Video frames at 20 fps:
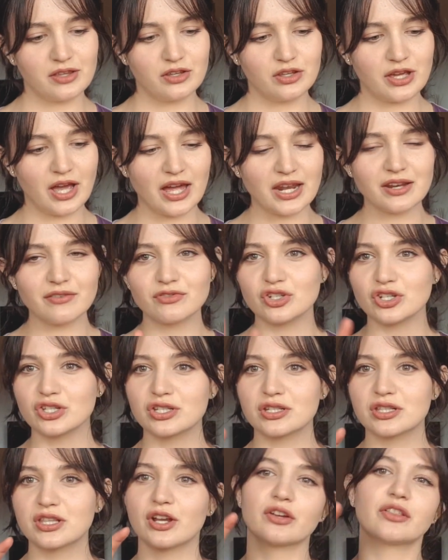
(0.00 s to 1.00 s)
kind of
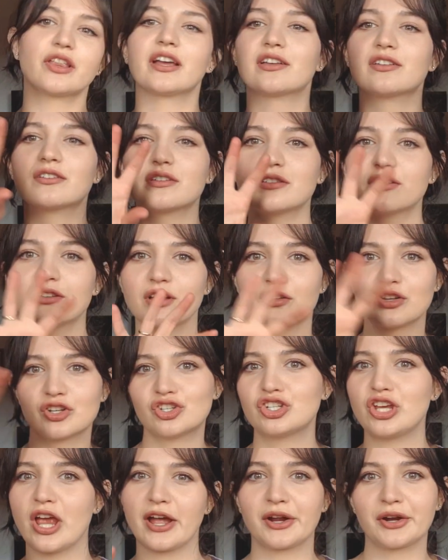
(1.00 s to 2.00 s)
they're like a
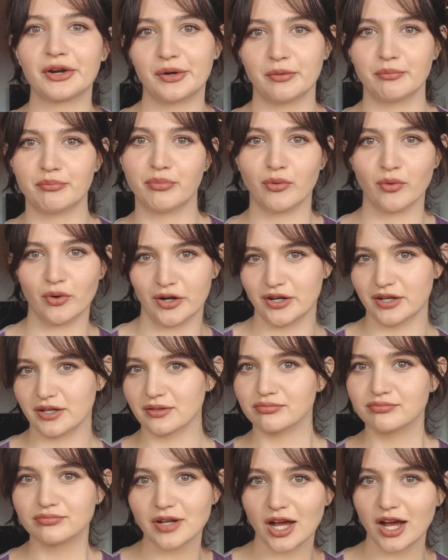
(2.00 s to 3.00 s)

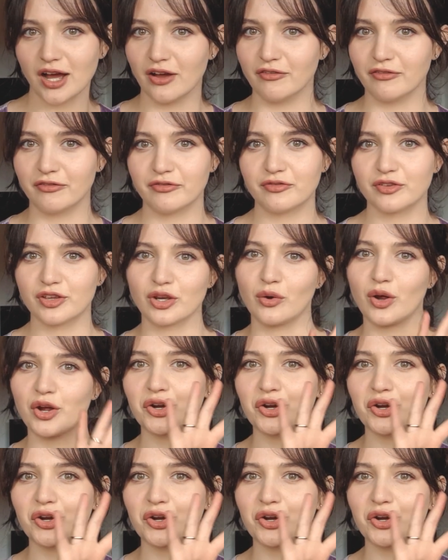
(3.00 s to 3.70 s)
checkerboard of, a